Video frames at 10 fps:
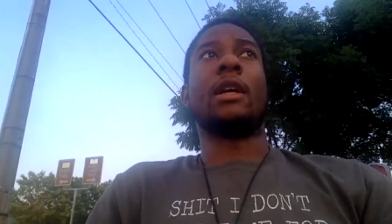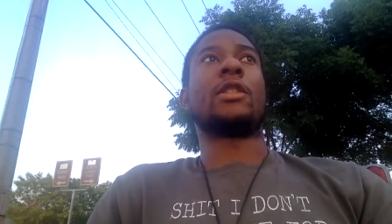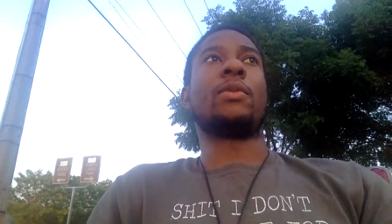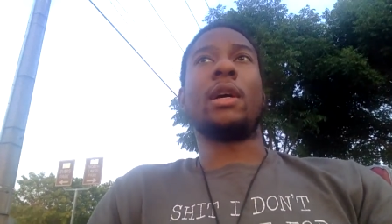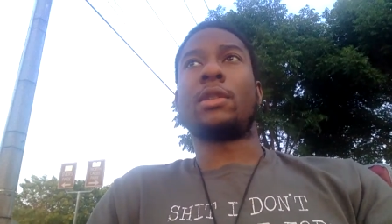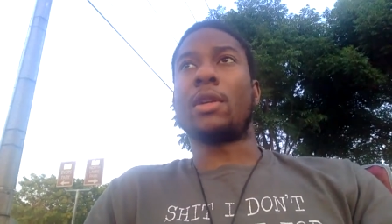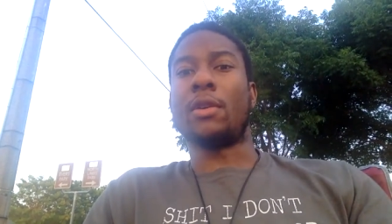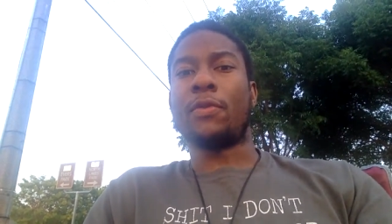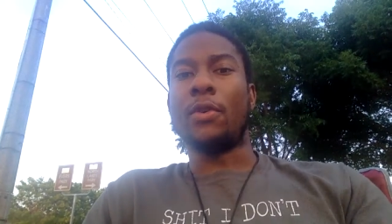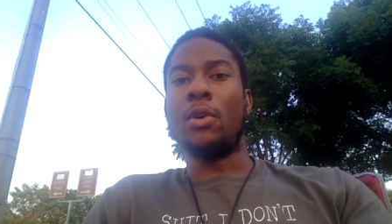That's why
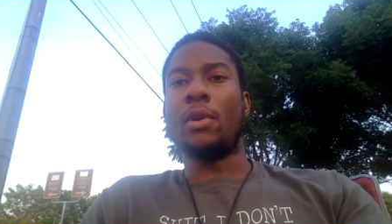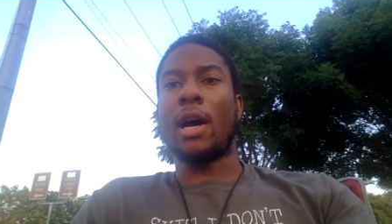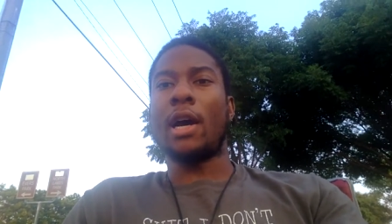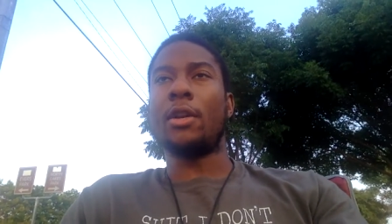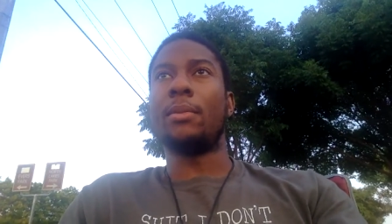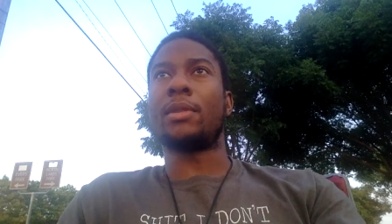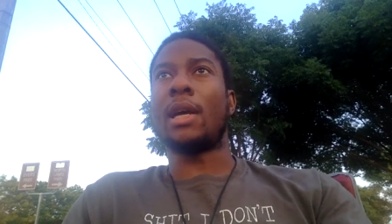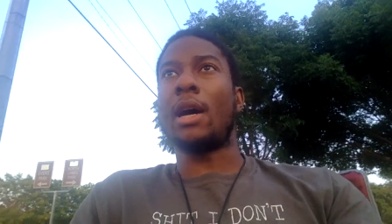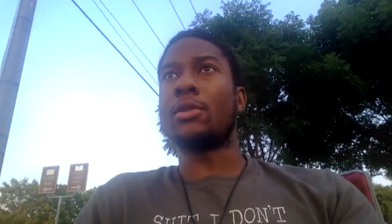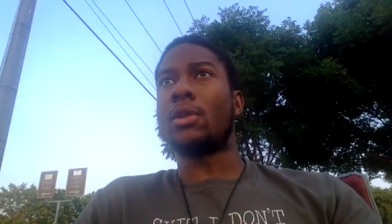certain food items and
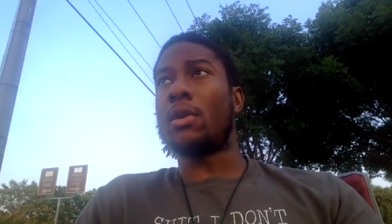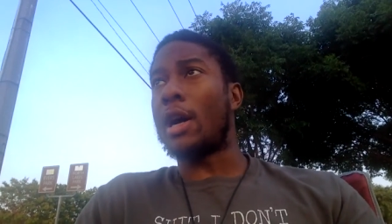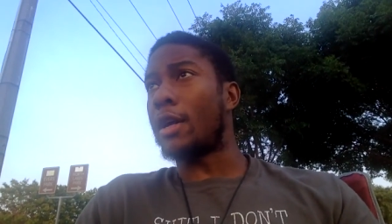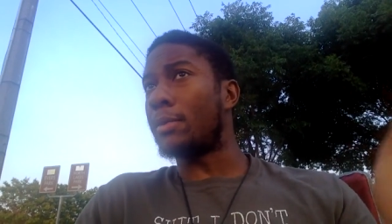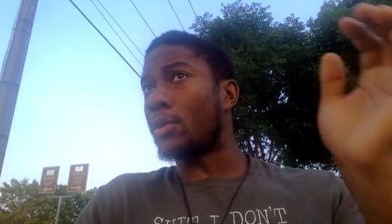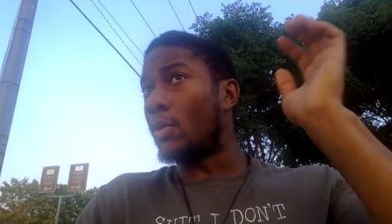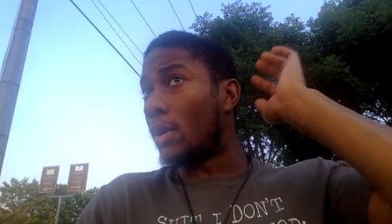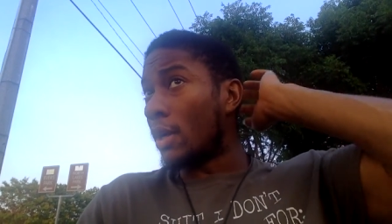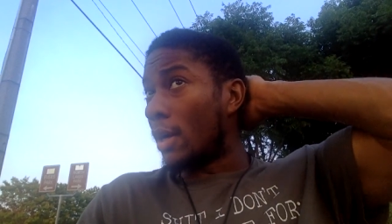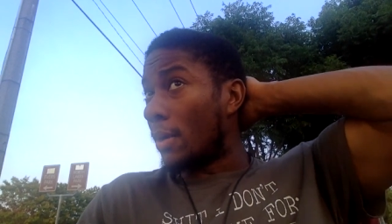household items
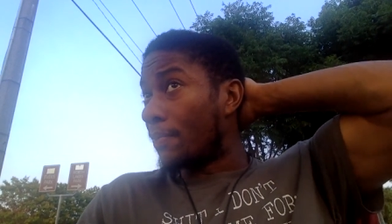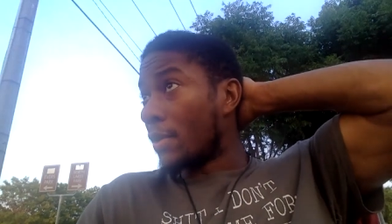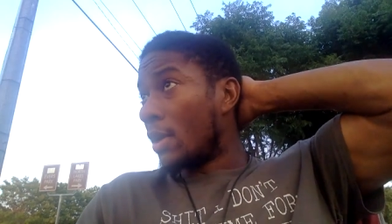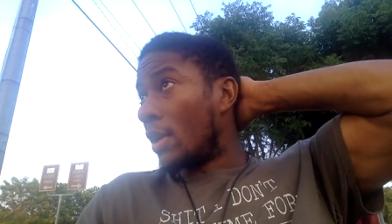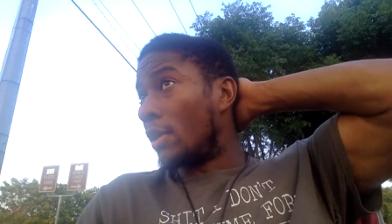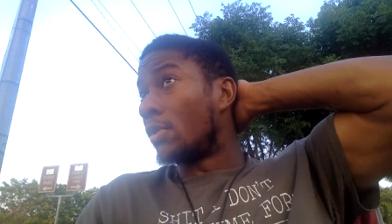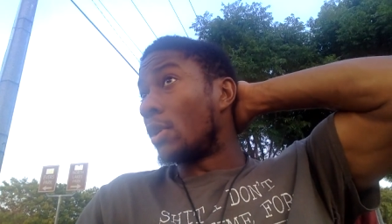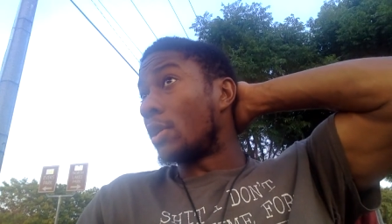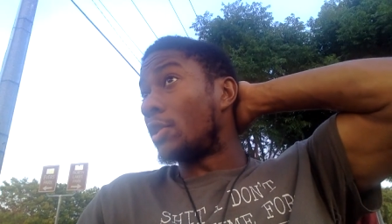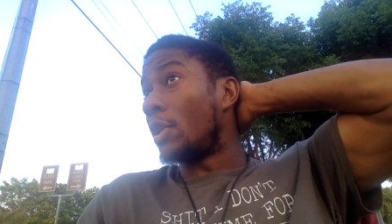going up. It's going
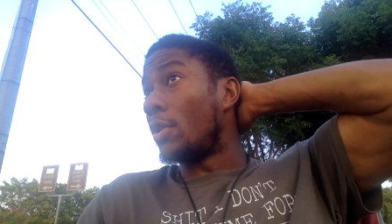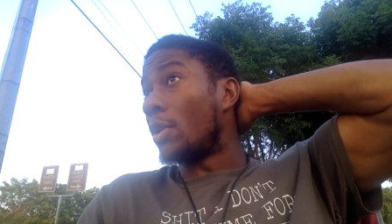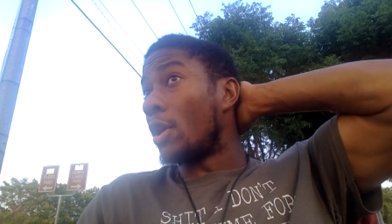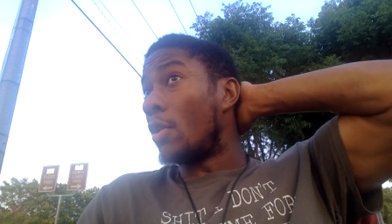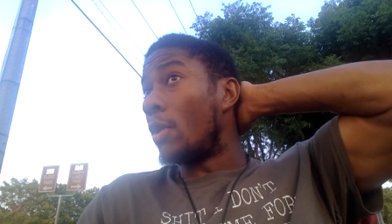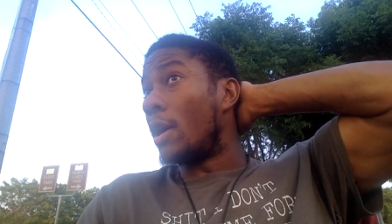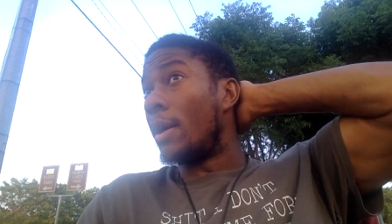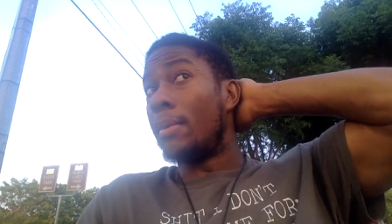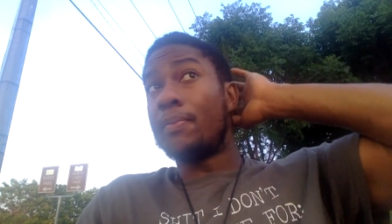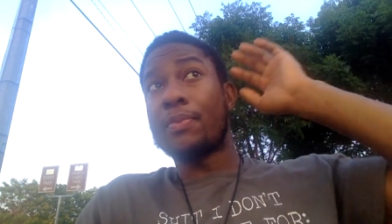to continue to go
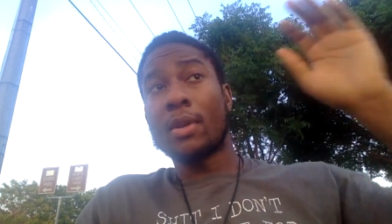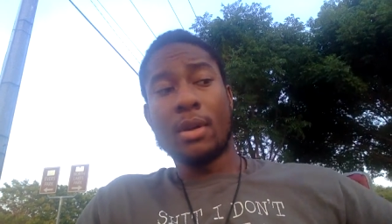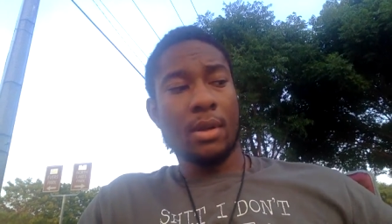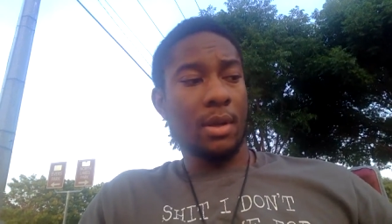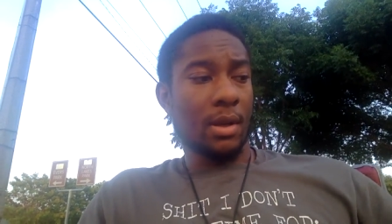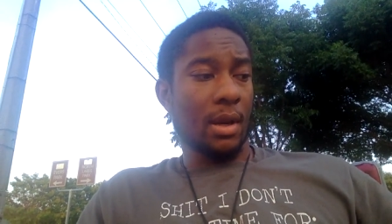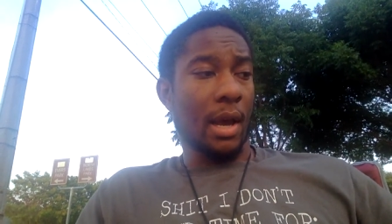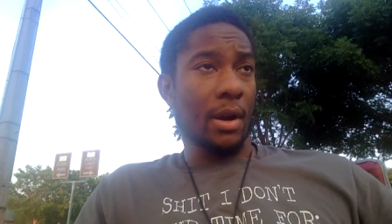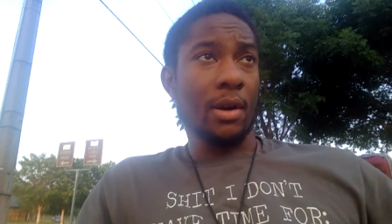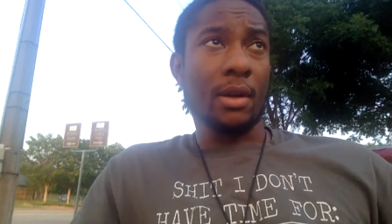up.
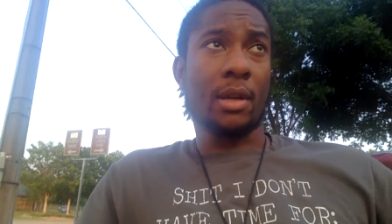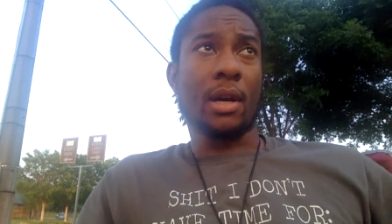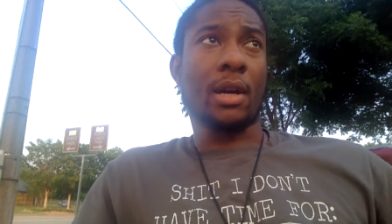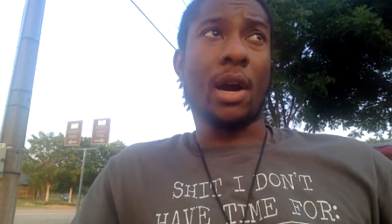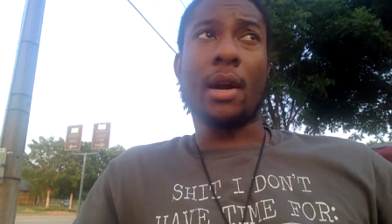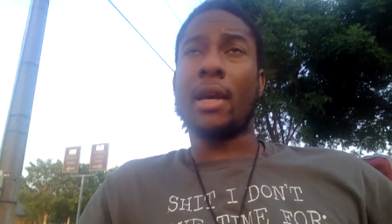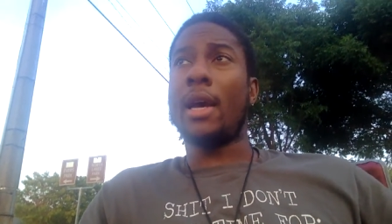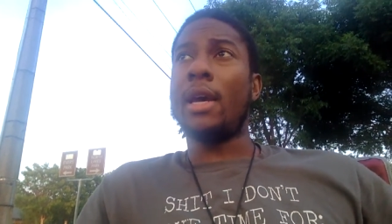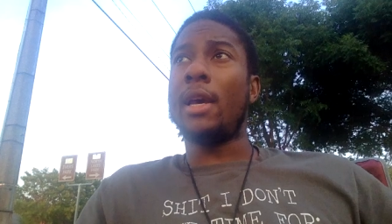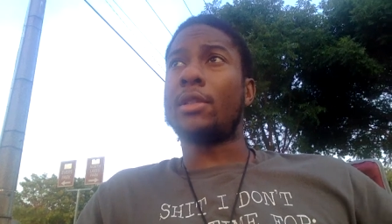Like I heard a carton of
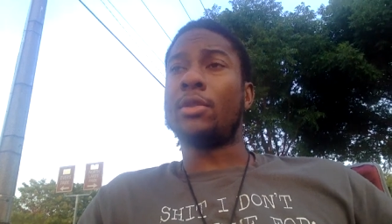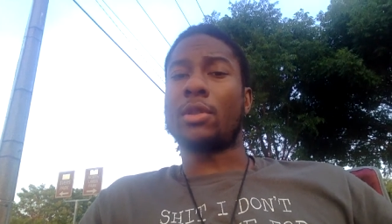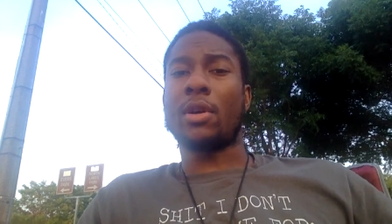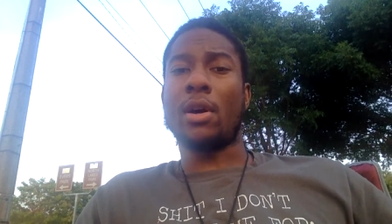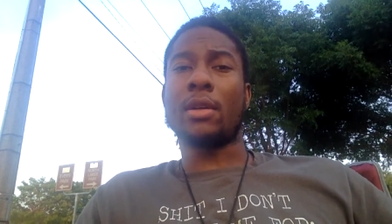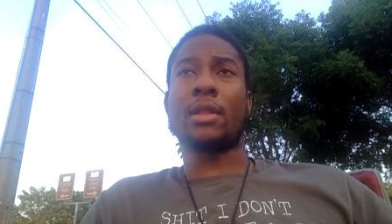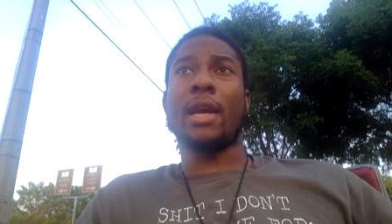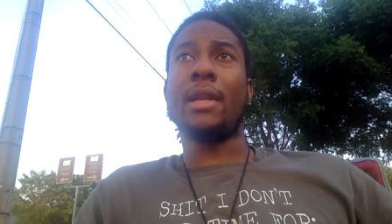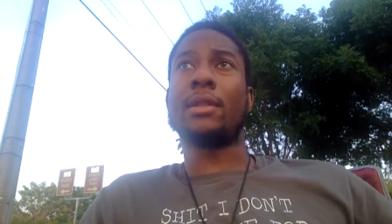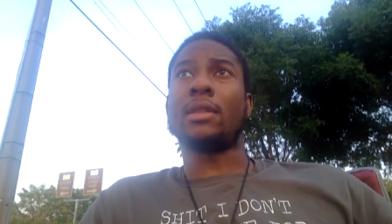eggs used to cost
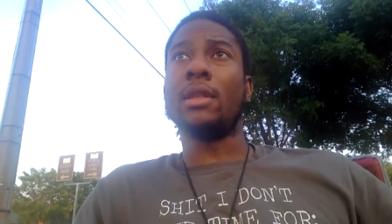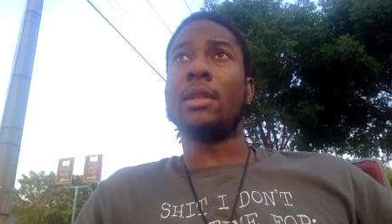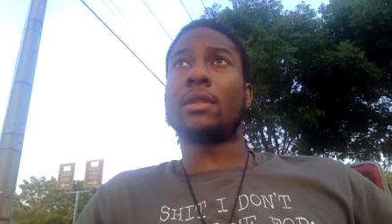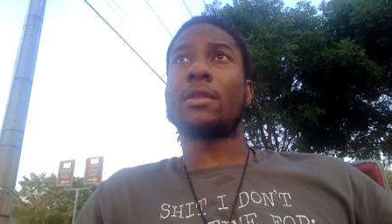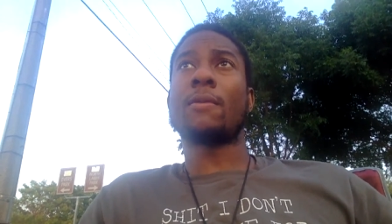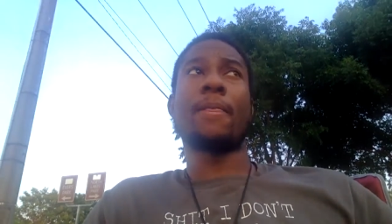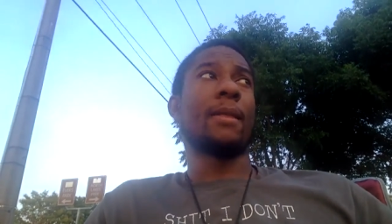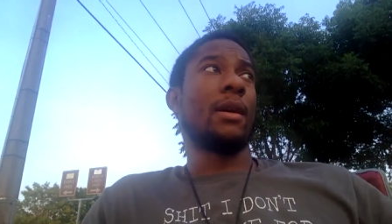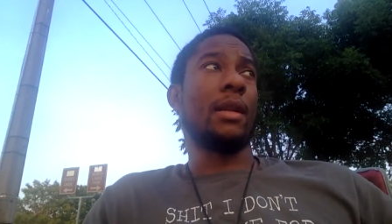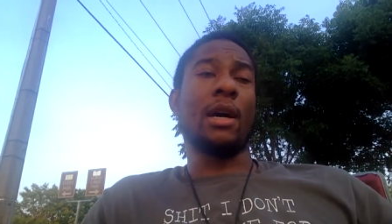80 cents.
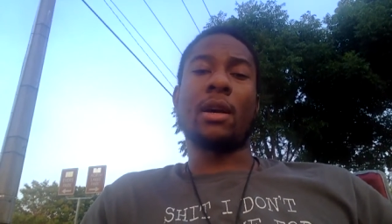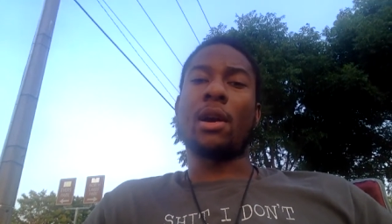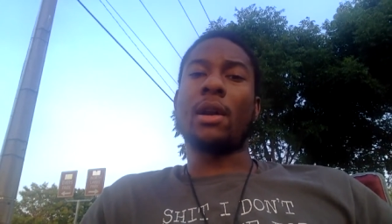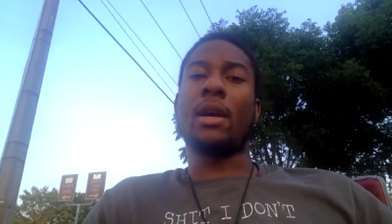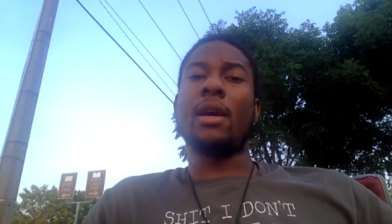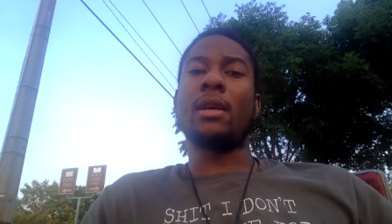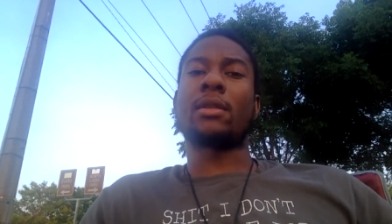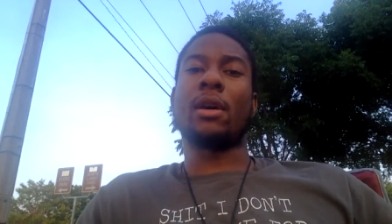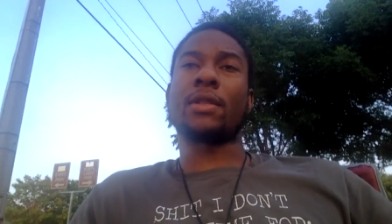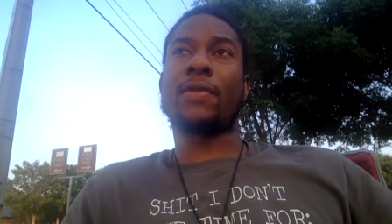Now a carton of eggs costs